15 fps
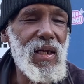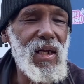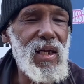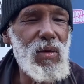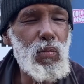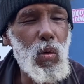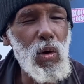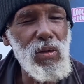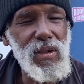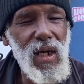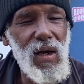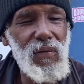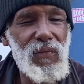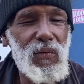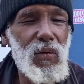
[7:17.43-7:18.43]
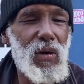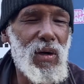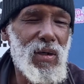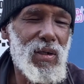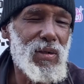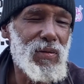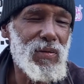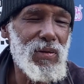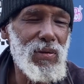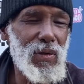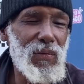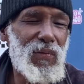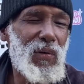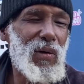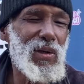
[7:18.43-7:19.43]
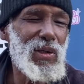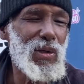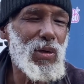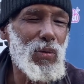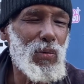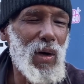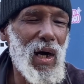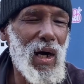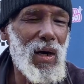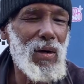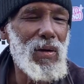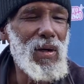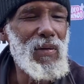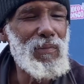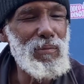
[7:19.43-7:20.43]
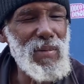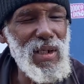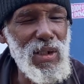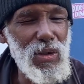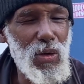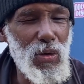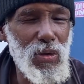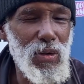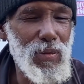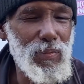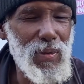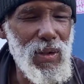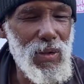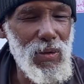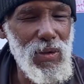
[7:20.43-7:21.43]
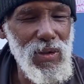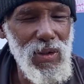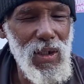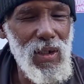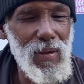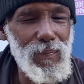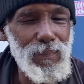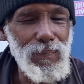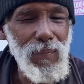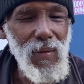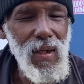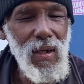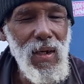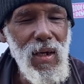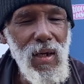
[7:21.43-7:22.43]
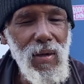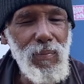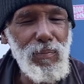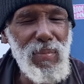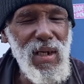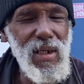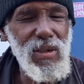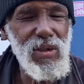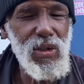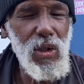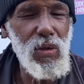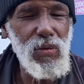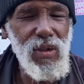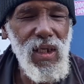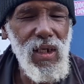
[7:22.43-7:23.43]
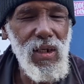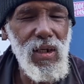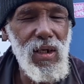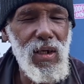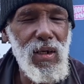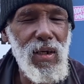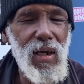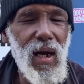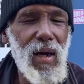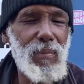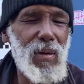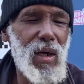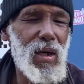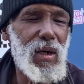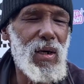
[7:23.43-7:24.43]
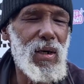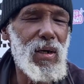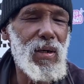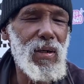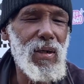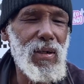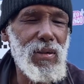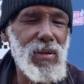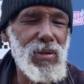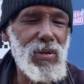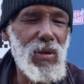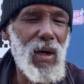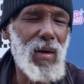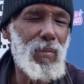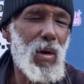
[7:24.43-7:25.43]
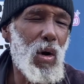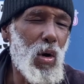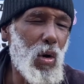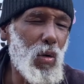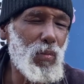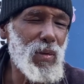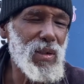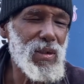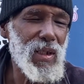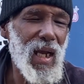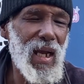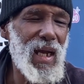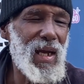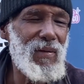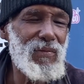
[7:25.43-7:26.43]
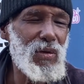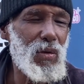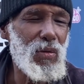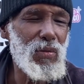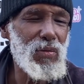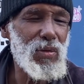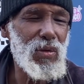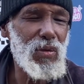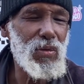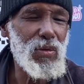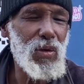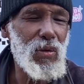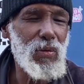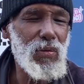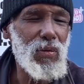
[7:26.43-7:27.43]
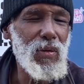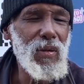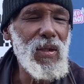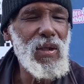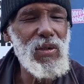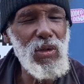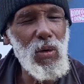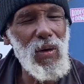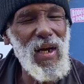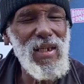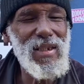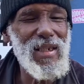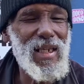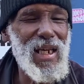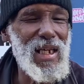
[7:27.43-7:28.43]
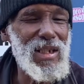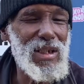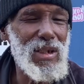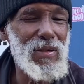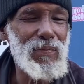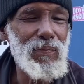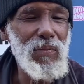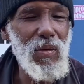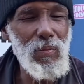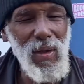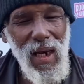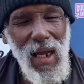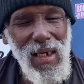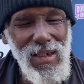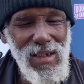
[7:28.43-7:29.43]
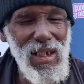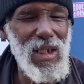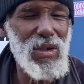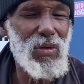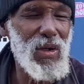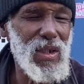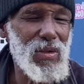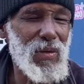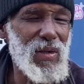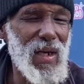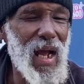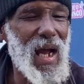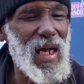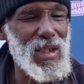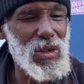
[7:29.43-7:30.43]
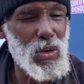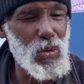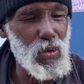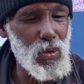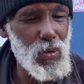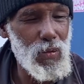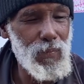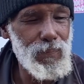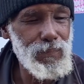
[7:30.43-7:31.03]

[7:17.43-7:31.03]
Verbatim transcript: it worked out for you know for a little while, mediocre because um, being as though that uh, I'm a uh, you know I'm a homeless, I have no no no, no education, but I did graduate high school.